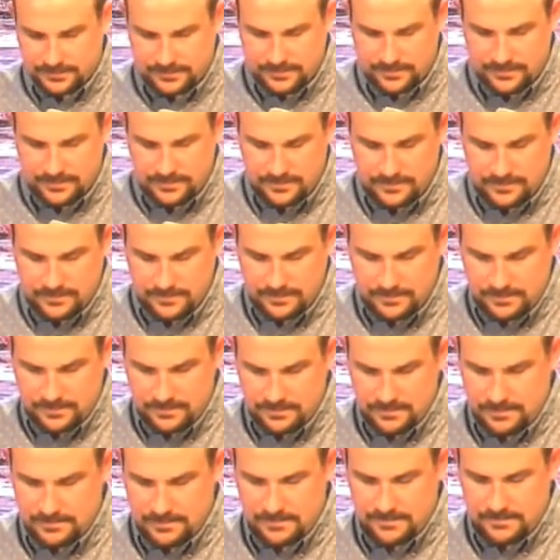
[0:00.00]

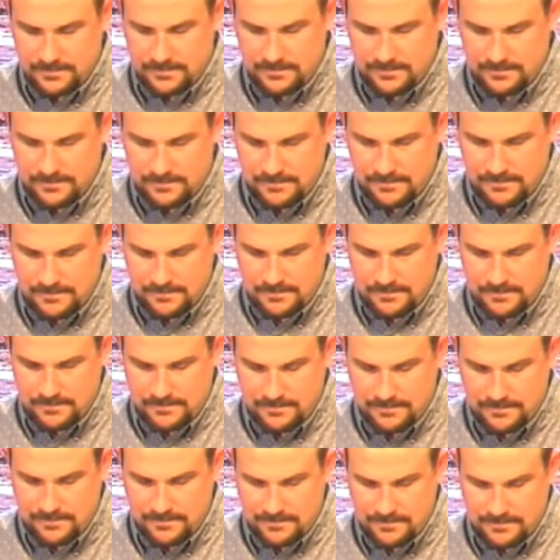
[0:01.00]

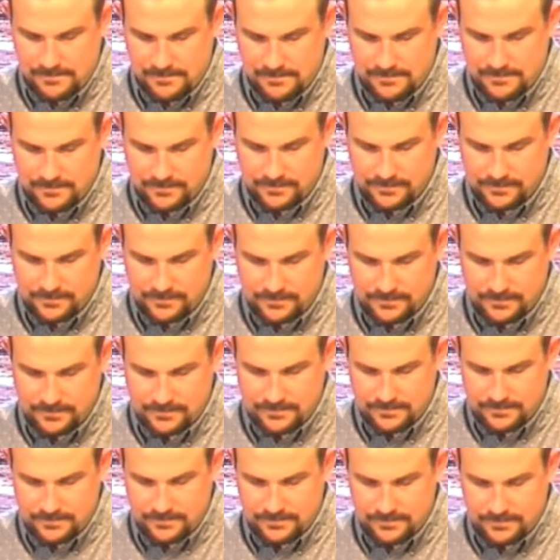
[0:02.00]

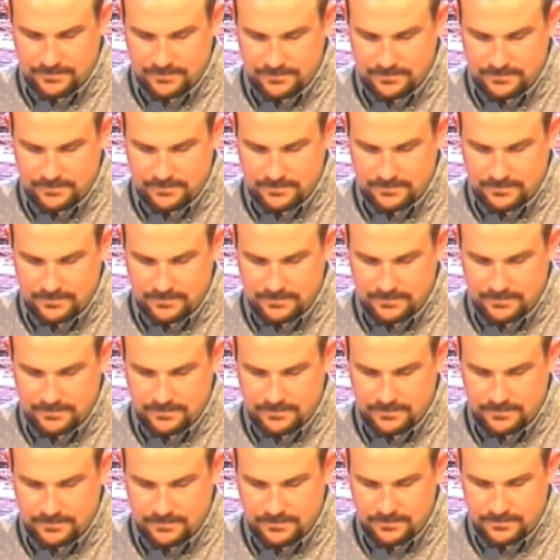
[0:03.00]

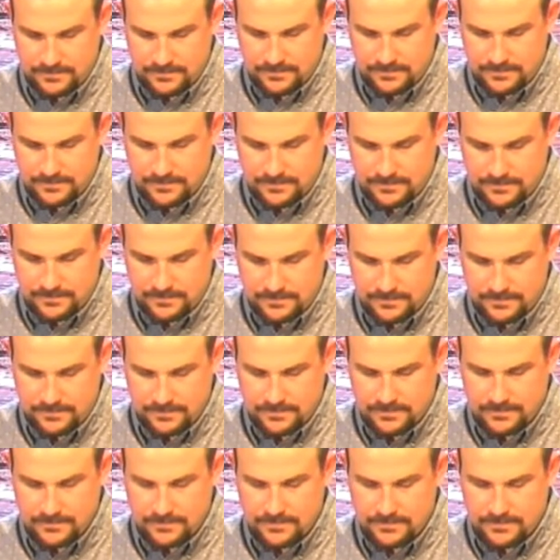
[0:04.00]

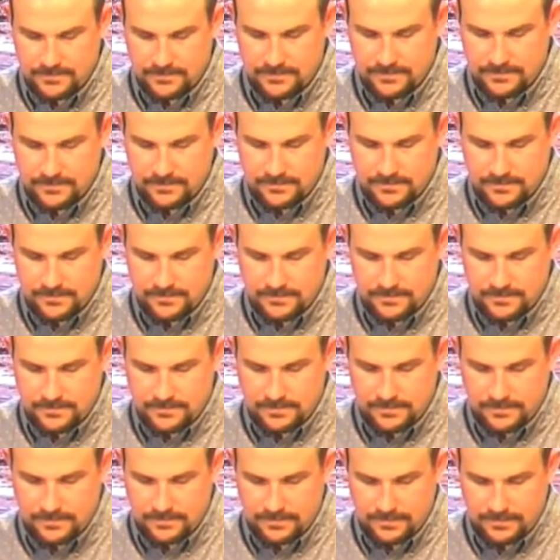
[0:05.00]

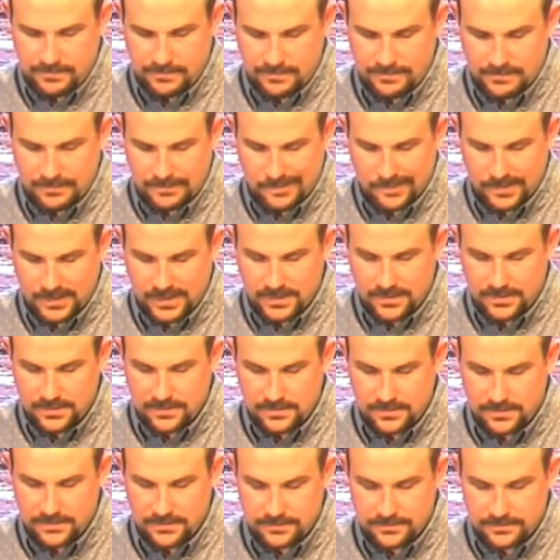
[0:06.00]

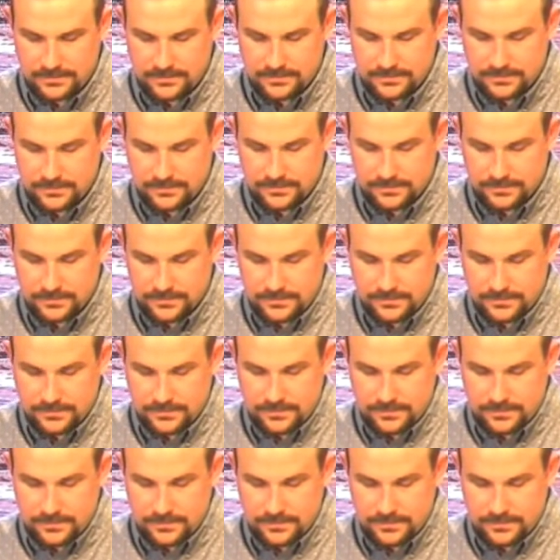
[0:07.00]
No one is speaking in this clip.